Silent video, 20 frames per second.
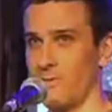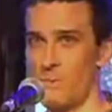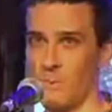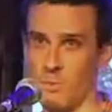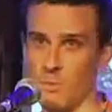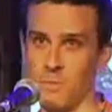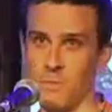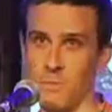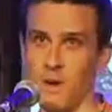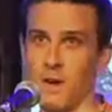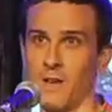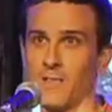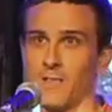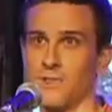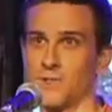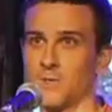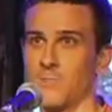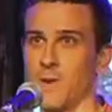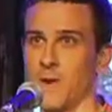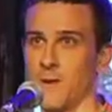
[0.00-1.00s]
4
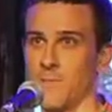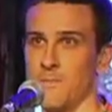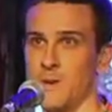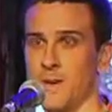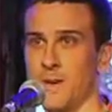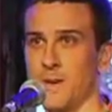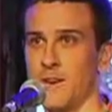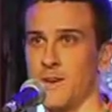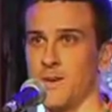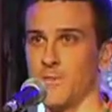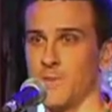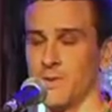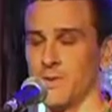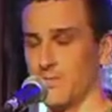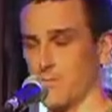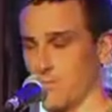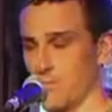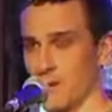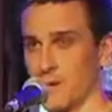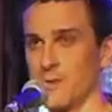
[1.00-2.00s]
months, my
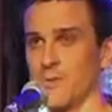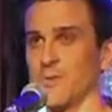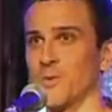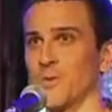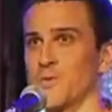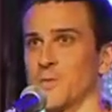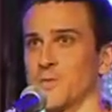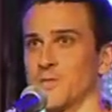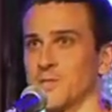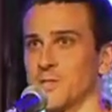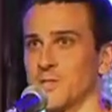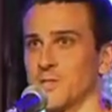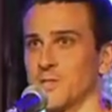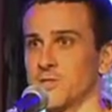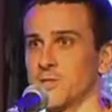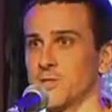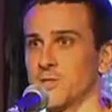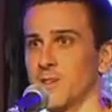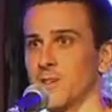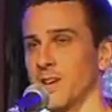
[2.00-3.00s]
mom, pregnant with my
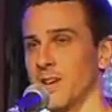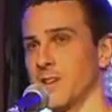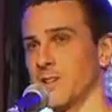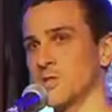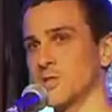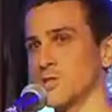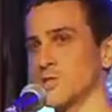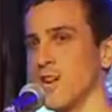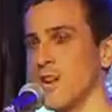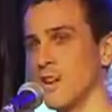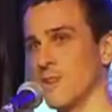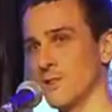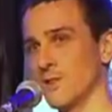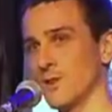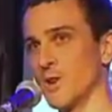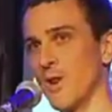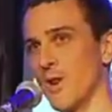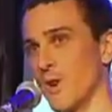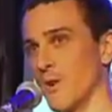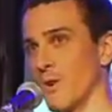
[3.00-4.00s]
sister, sat in
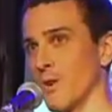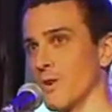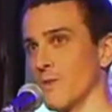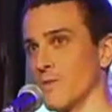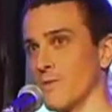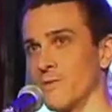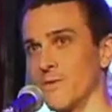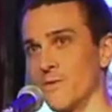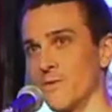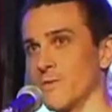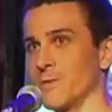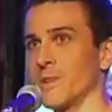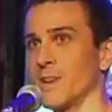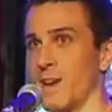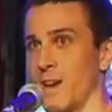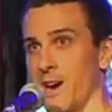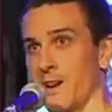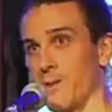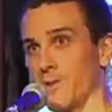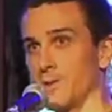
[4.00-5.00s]
the car for 3
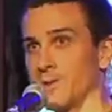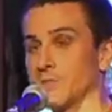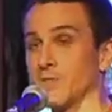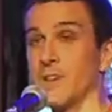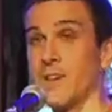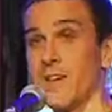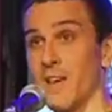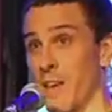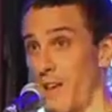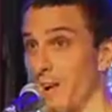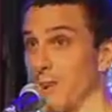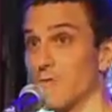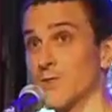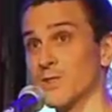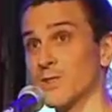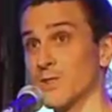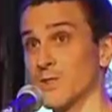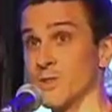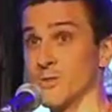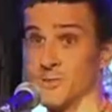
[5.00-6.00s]
hours
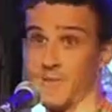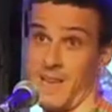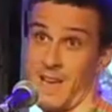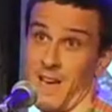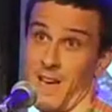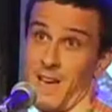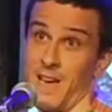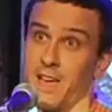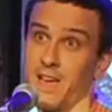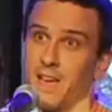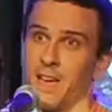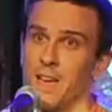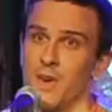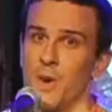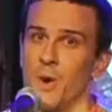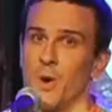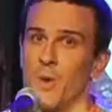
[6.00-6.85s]
every single day